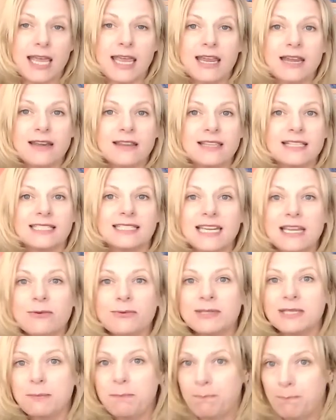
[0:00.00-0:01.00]
and the state
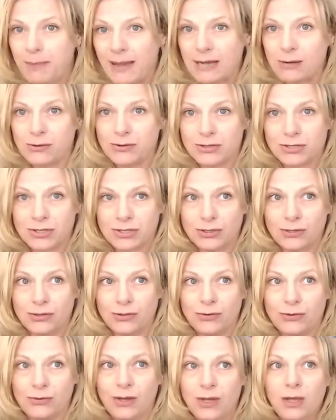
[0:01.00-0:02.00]
was about
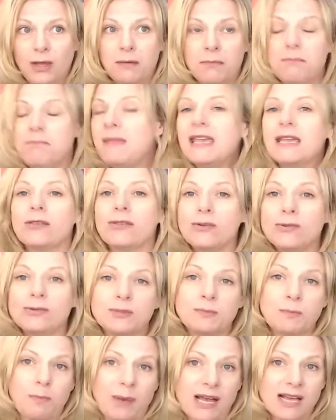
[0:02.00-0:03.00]
to make
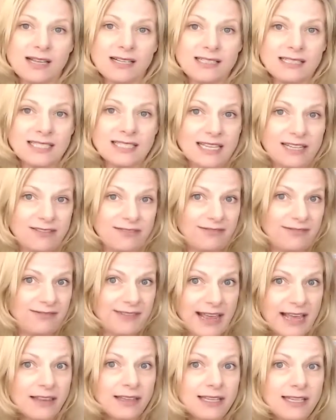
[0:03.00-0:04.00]
those bonds
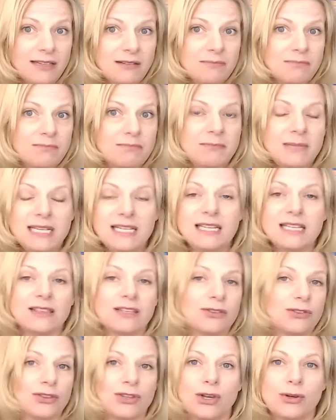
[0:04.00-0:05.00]
invalid, meaning
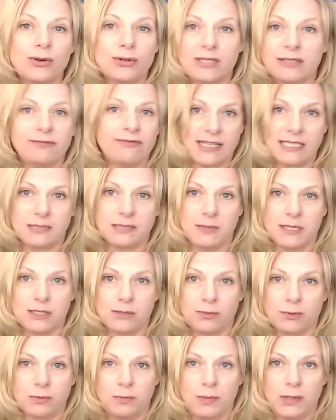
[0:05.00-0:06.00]
that those
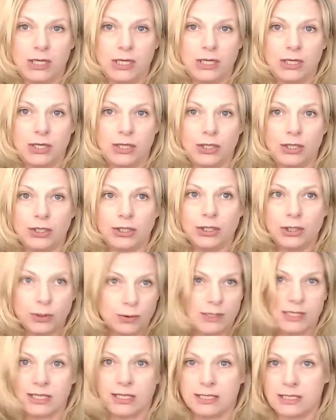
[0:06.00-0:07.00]
investments would be
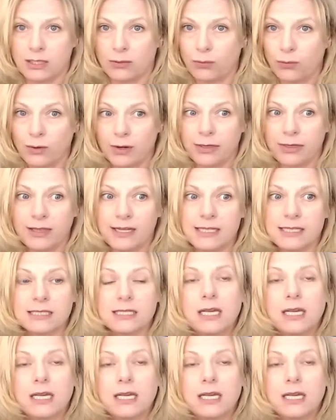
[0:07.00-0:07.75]
useless and worthless.